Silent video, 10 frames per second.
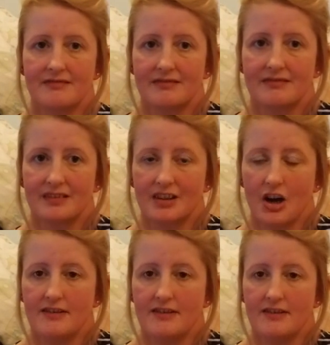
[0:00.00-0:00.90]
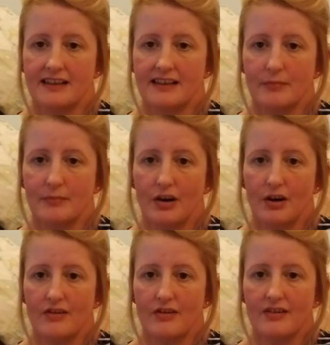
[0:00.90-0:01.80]
kind of in limbo
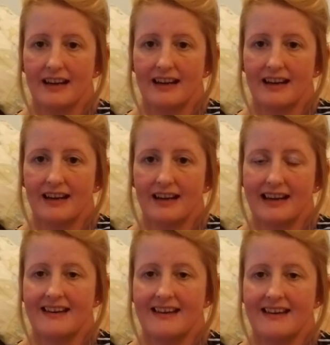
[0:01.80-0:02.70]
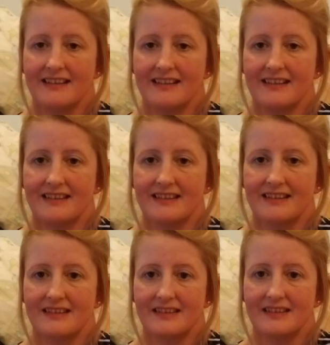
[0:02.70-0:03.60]
and
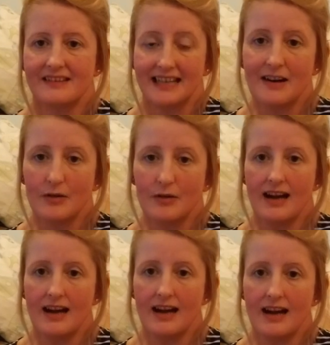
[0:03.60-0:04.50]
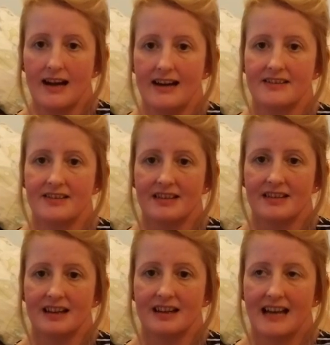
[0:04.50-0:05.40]
things get worse.
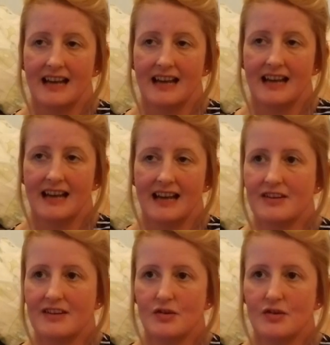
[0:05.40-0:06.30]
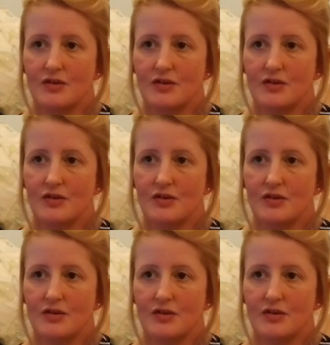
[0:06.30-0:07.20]
And then it's almost like they turn
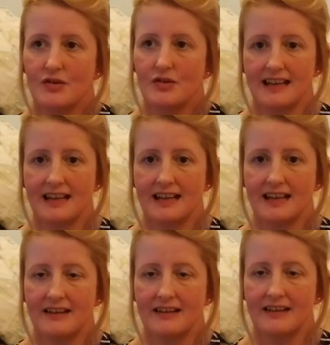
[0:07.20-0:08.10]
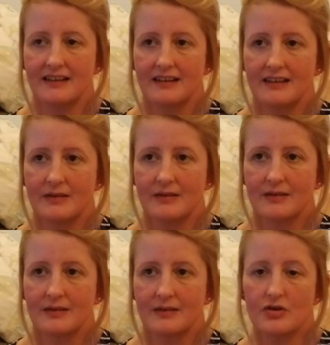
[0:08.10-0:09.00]
around and say, well, you
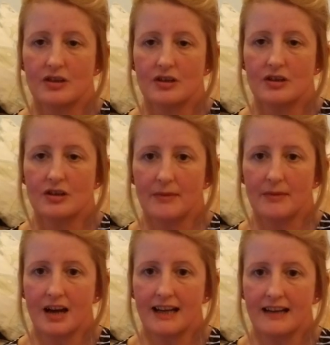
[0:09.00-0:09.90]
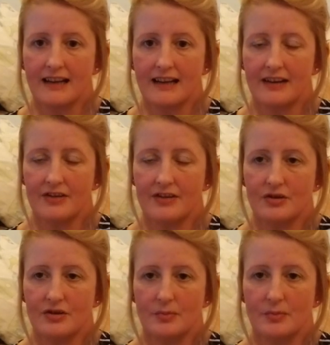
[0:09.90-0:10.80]
should have come here earlier, you should have
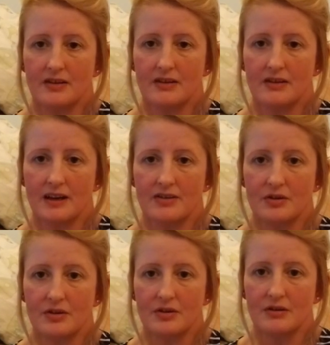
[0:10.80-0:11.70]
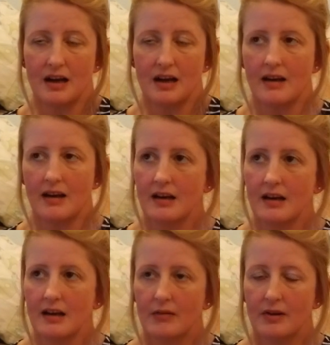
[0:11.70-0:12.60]
spoken to us sooner.
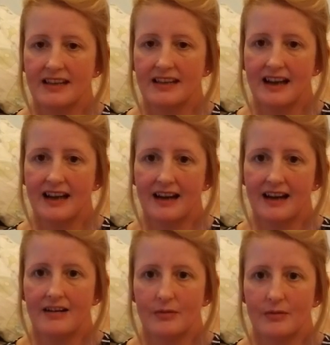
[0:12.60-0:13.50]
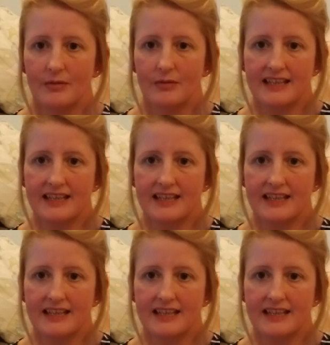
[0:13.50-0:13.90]
Well, yeah, we did,